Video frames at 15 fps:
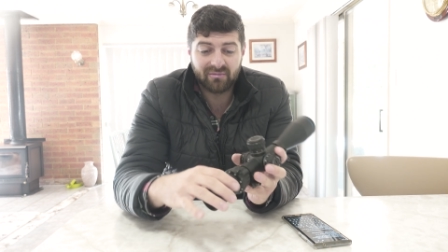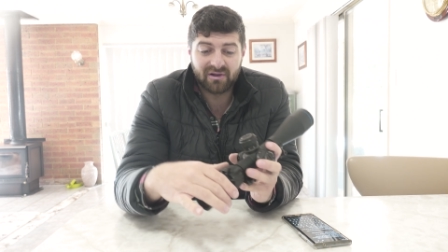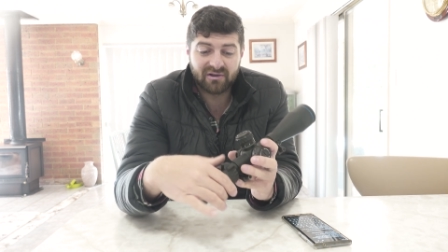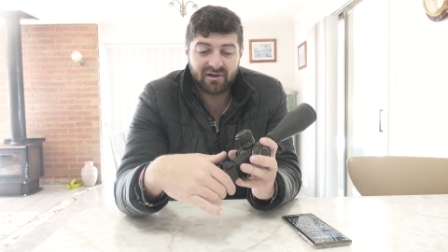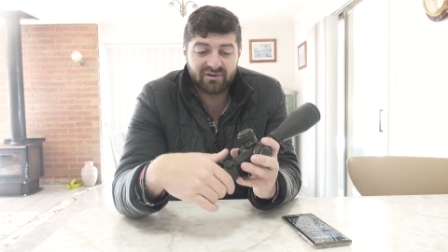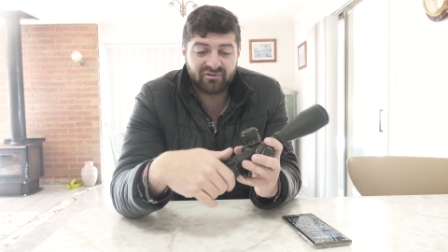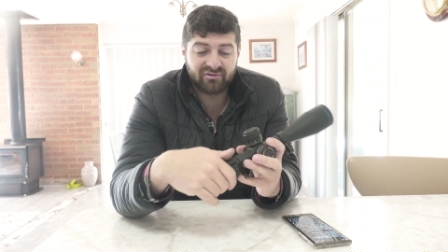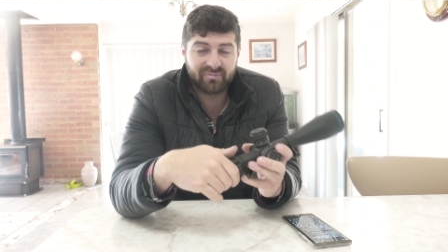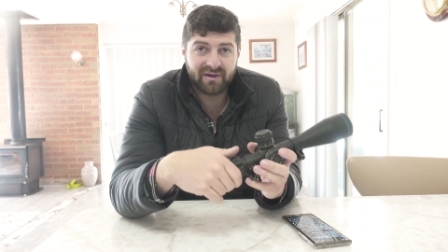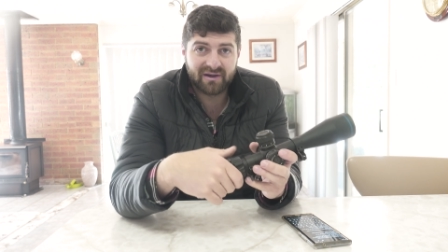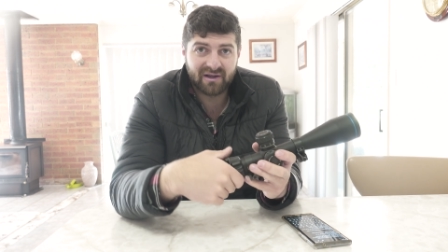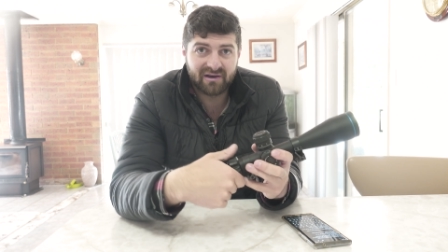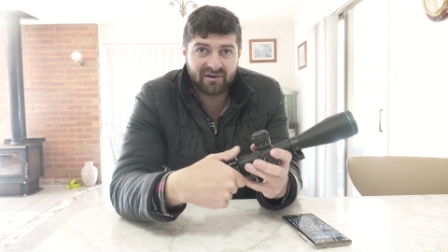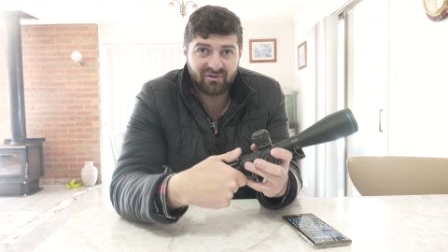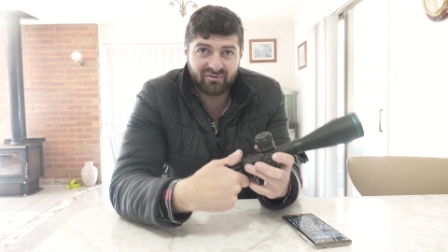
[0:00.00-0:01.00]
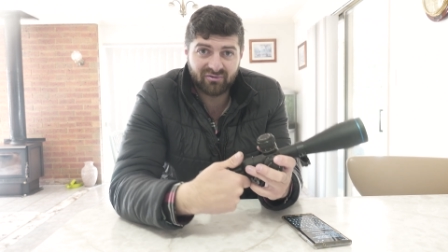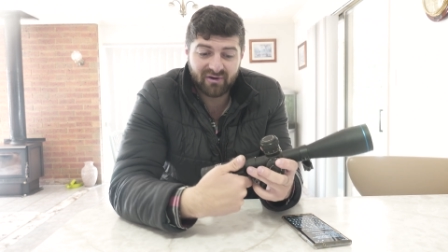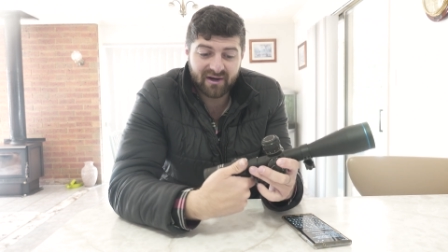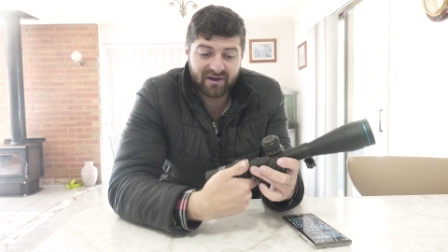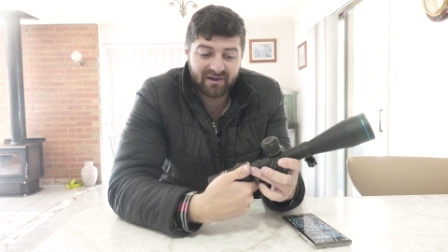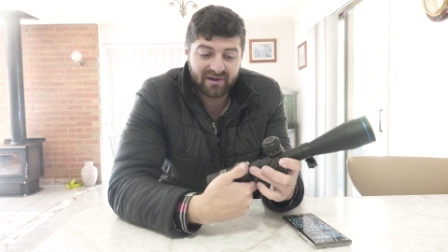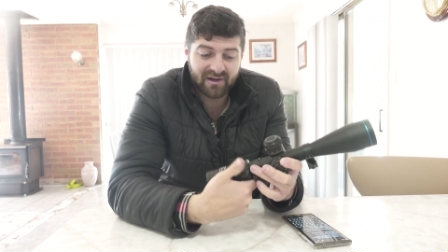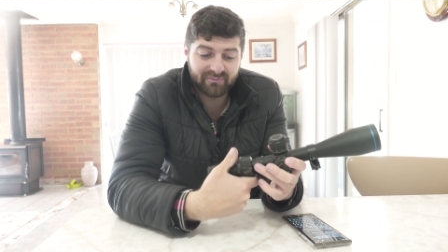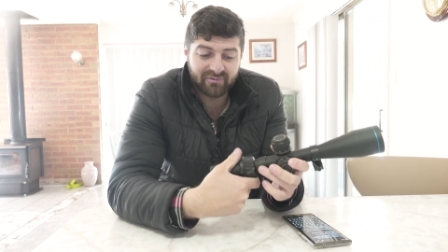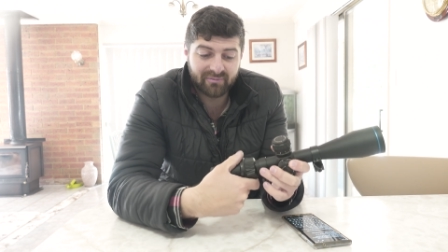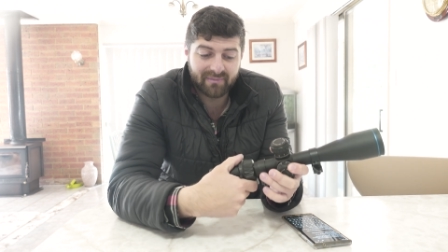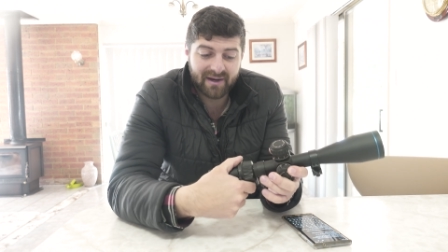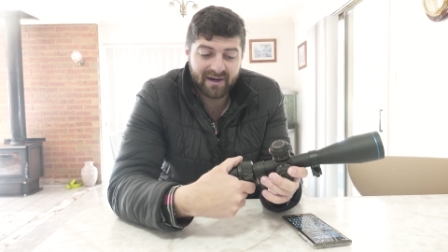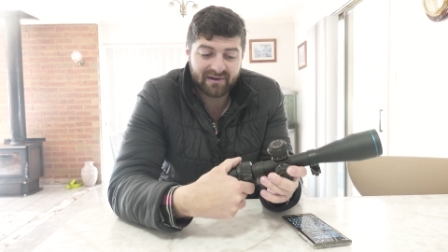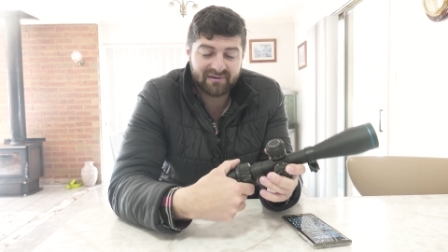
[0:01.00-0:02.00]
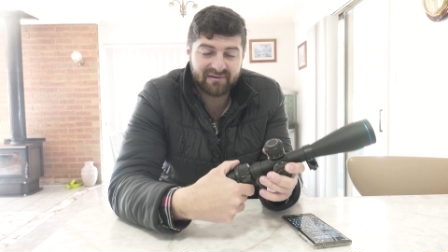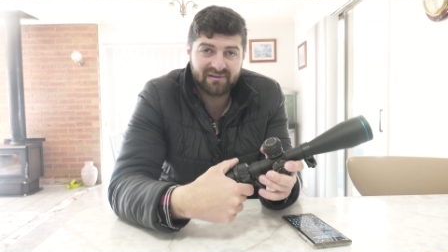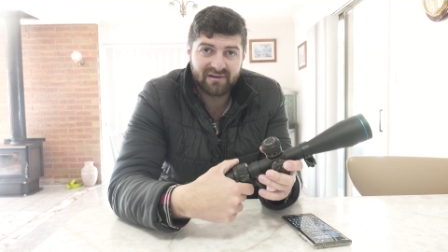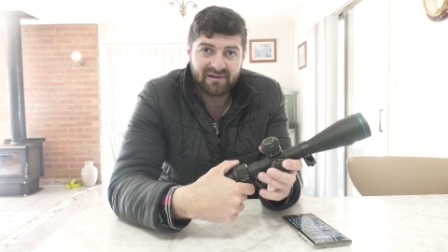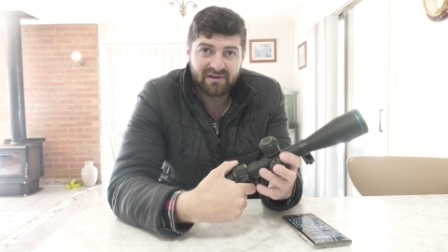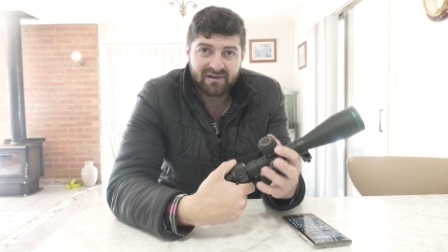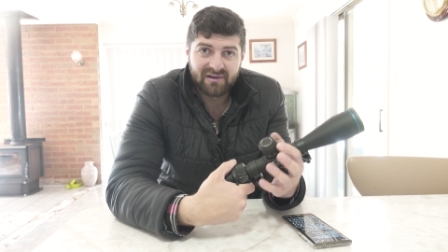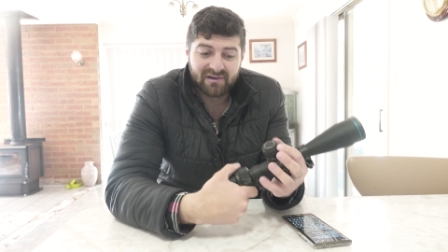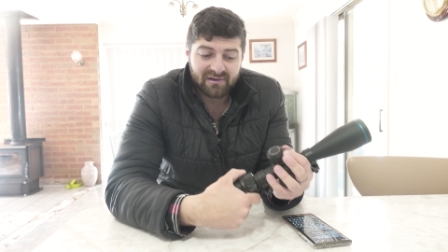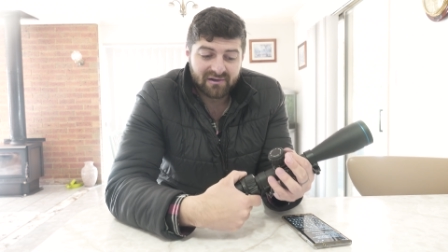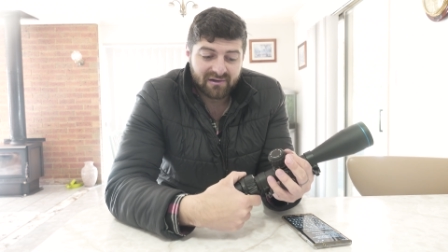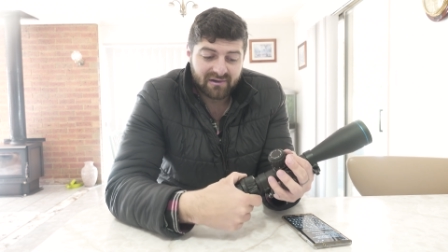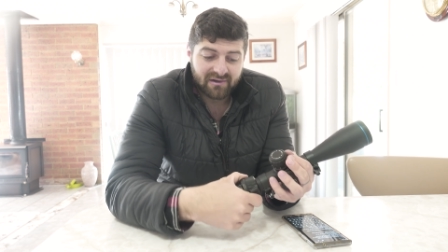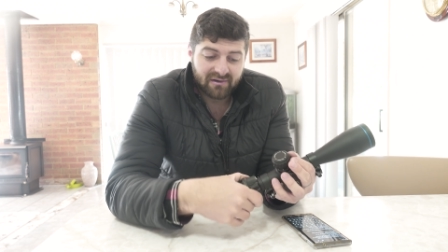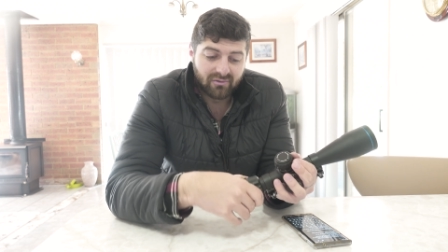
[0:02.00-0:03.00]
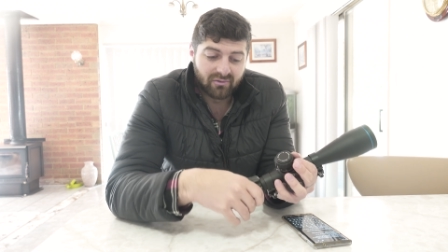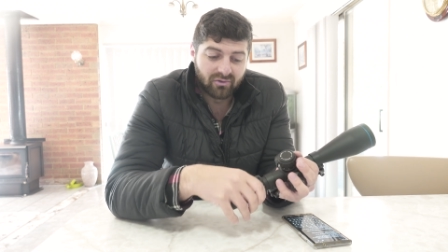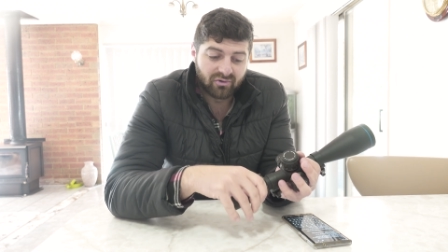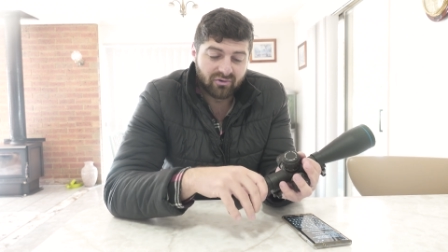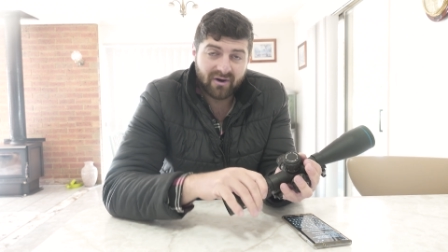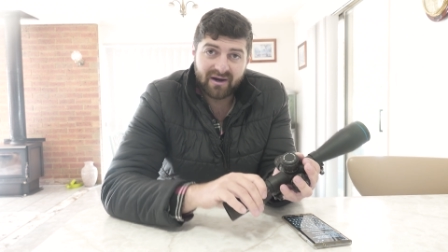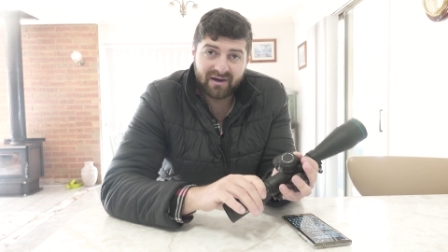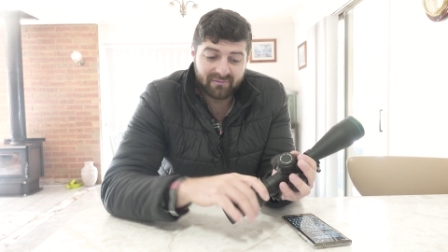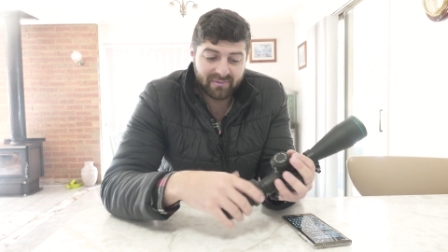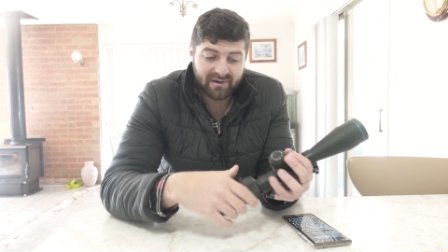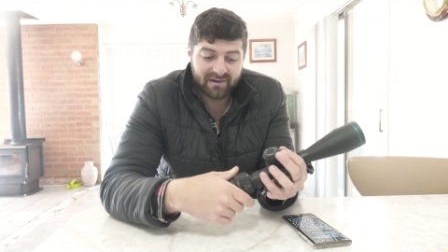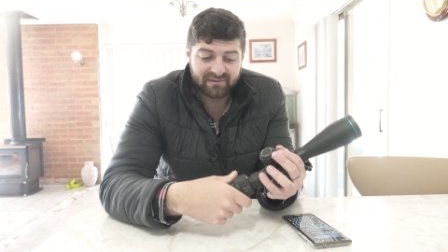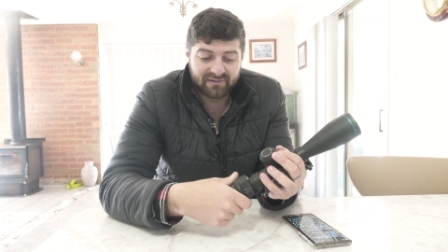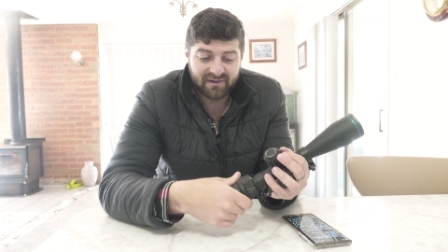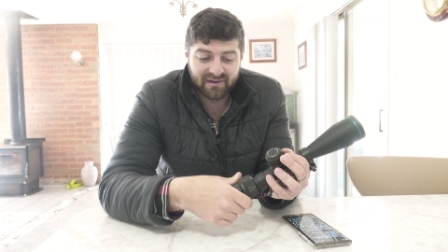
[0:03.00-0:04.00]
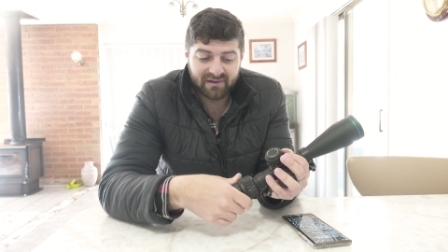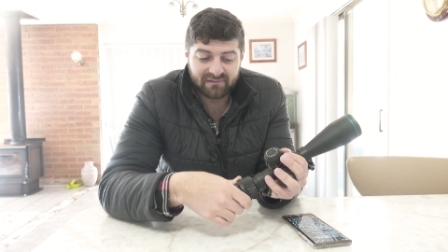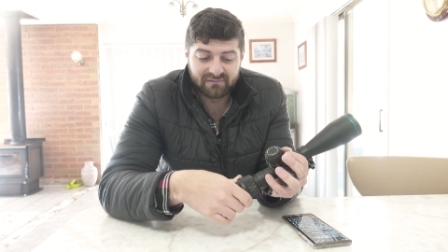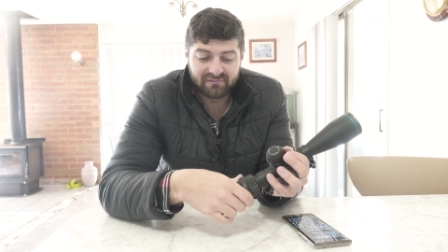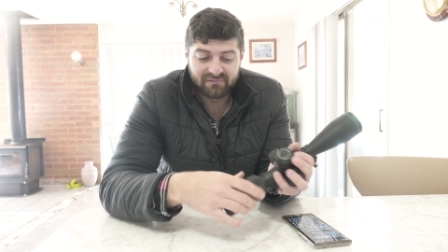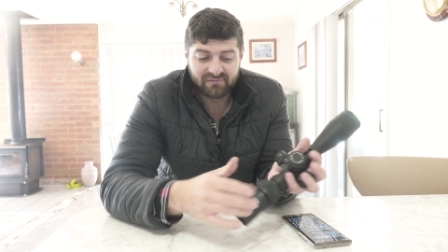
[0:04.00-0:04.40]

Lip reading: I like just being able to crank it up to max or crank it back down.